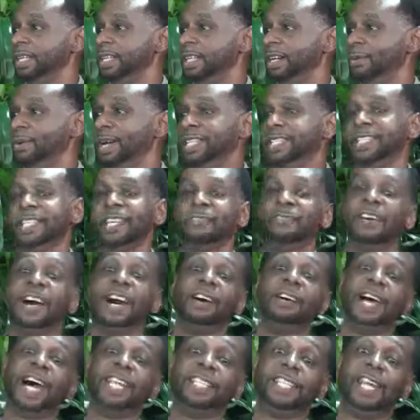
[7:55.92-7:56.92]
We
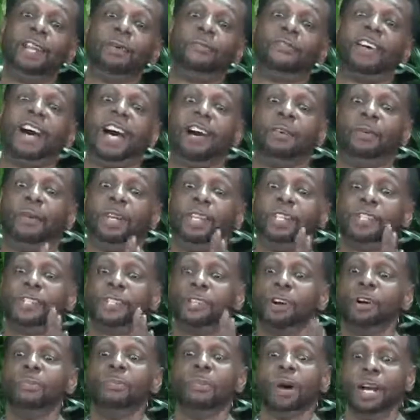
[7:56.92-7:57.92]
identify with it
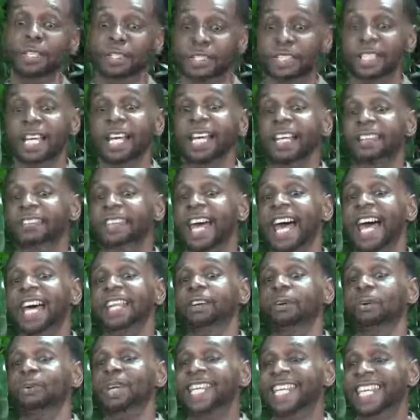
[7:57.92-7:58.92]
so much
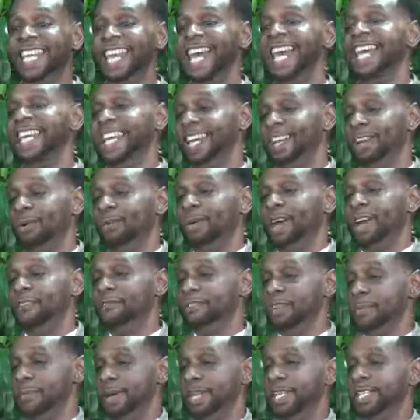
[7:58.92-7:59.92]
that we can't get away
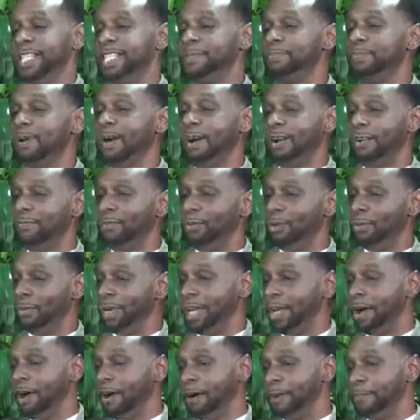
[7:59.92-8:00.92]
from it. It is part of who
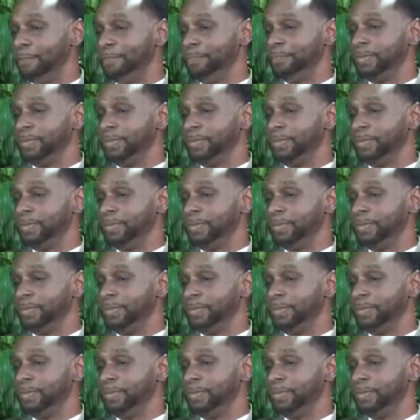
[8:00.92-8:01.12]
we are.